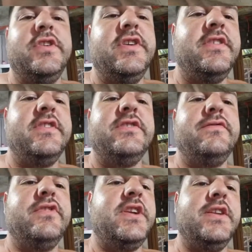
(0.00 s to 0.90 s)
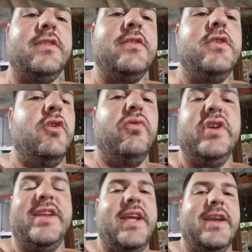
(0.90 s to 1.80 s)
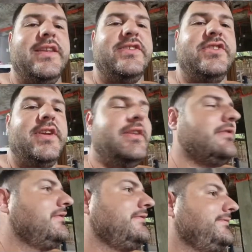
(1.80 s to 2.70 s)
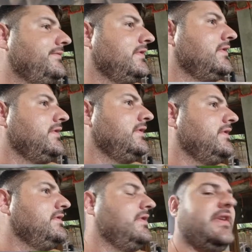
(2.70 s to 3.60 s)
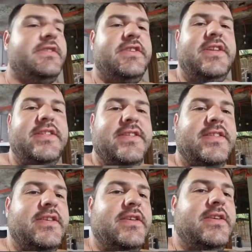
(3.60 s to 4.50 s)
does this freaking one handed shit. Like, Jesus.